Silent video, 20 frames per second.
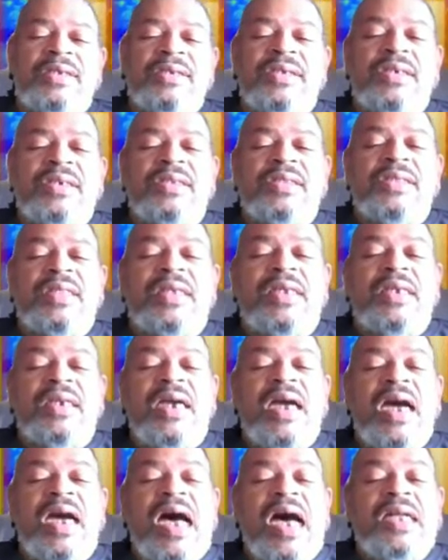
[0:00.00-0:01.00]
Just
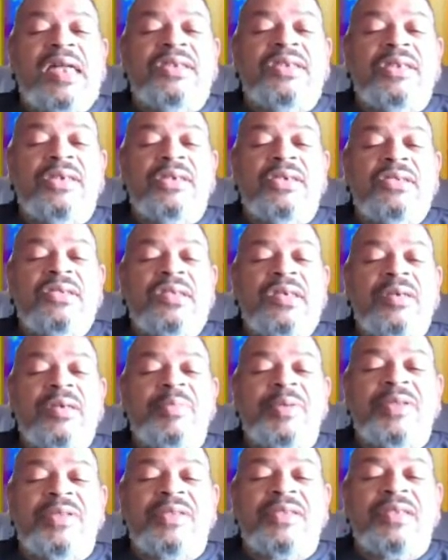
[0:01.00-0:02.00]
then God shows
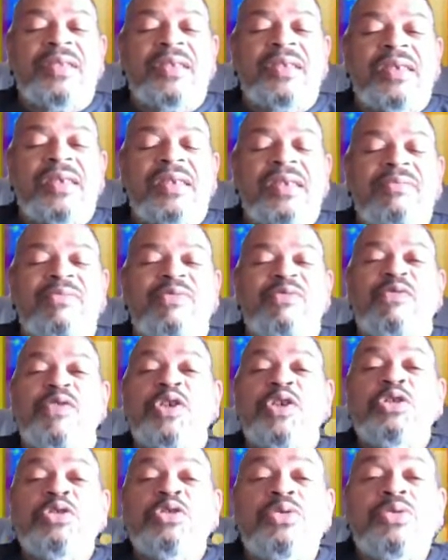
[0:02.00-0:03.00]
up and said,
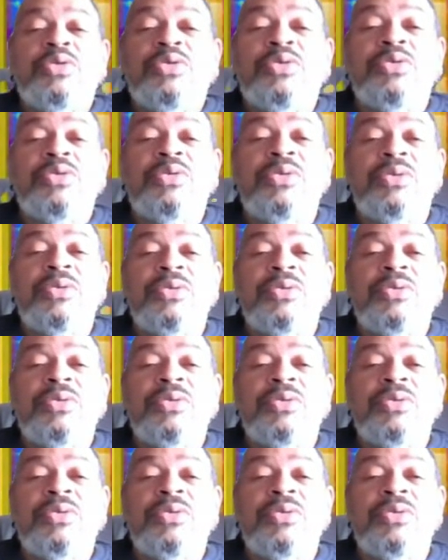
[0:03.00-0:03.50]
fool.